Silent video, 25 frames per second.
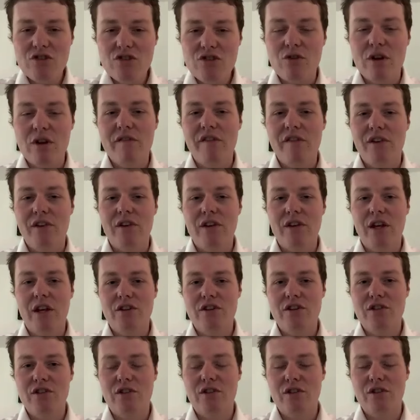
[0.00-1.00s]
is driven.
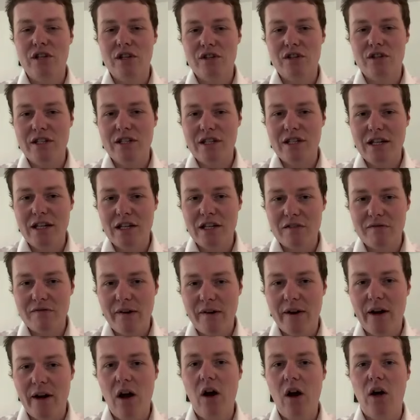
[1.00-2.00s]
She's seen as a
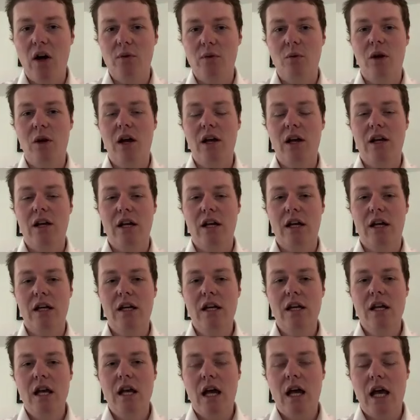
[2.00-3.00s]
very hard worker,
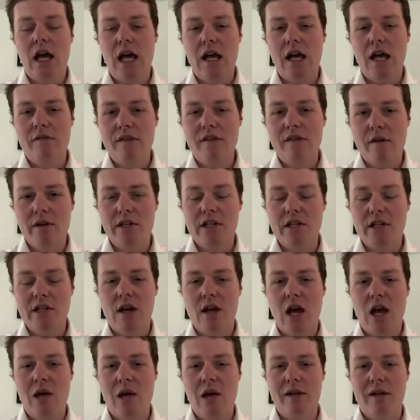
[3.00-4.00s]
very
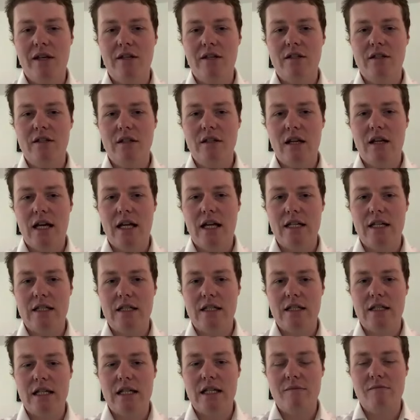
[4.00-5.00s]
determined, and